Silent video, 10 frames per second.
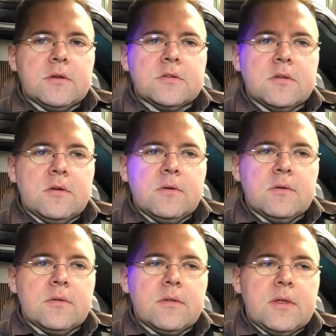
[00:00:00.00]
So
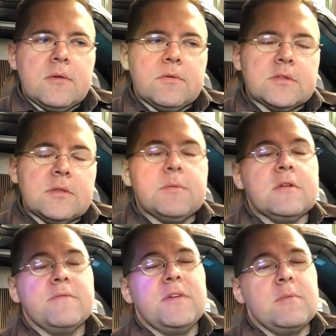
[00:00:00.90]
it was in the middle
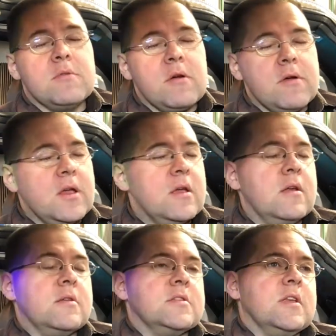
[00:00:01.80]
of February.
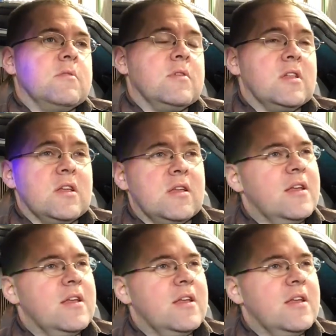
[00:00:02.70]
It's like, really?